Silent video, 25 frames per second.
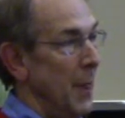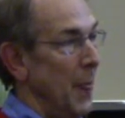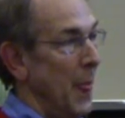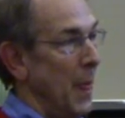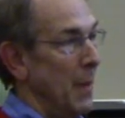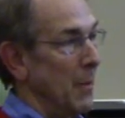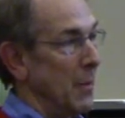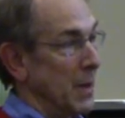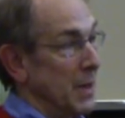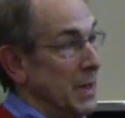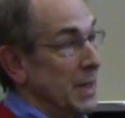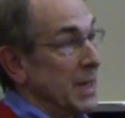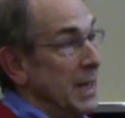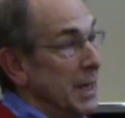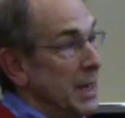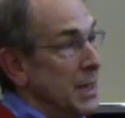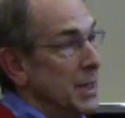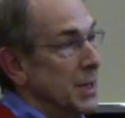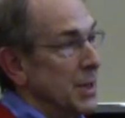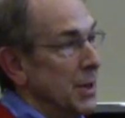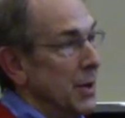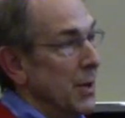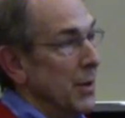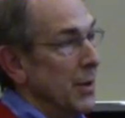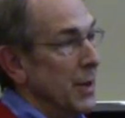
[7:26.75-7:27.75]
because he's
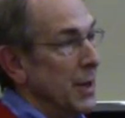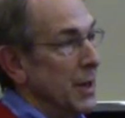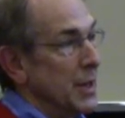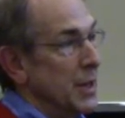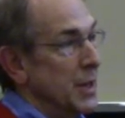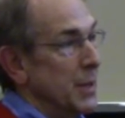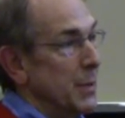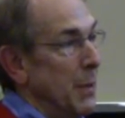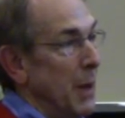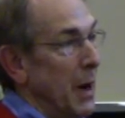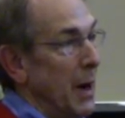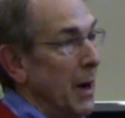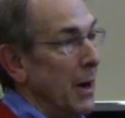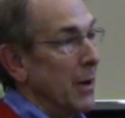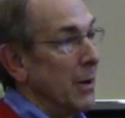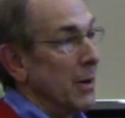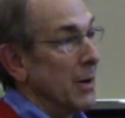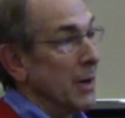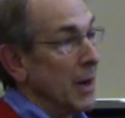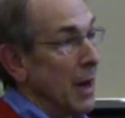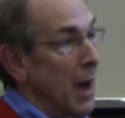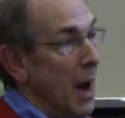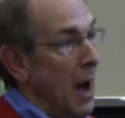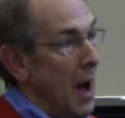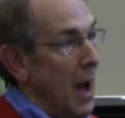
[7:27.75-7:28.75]
still the
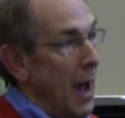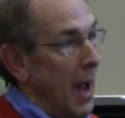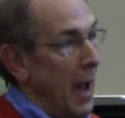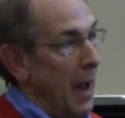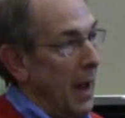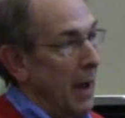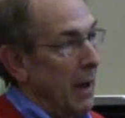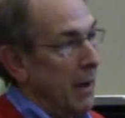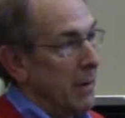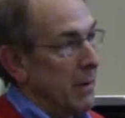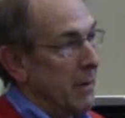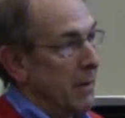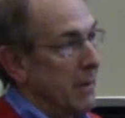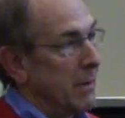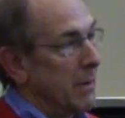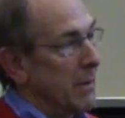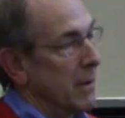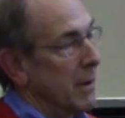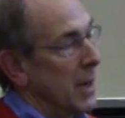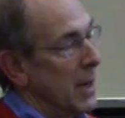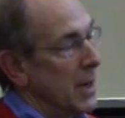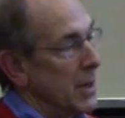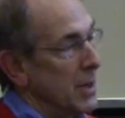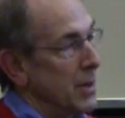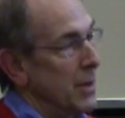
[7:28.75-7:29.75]
inspired guy.
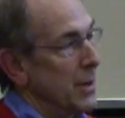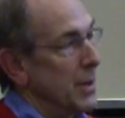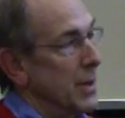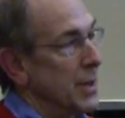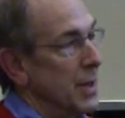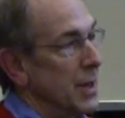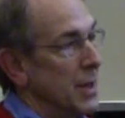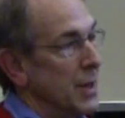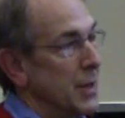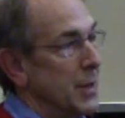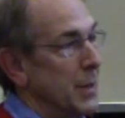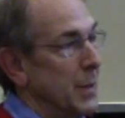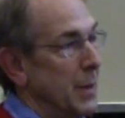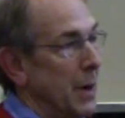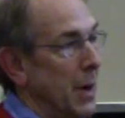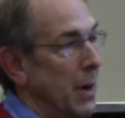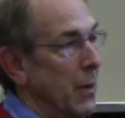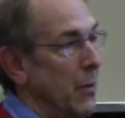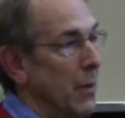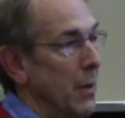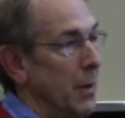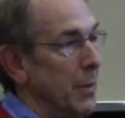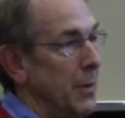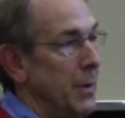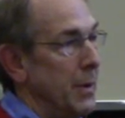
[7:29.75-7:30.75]
Occasionally it's an inspired
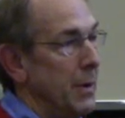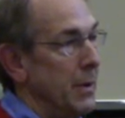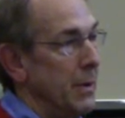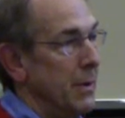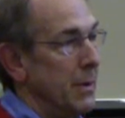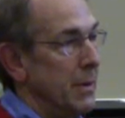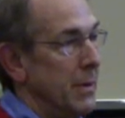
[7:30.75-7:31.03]
woman.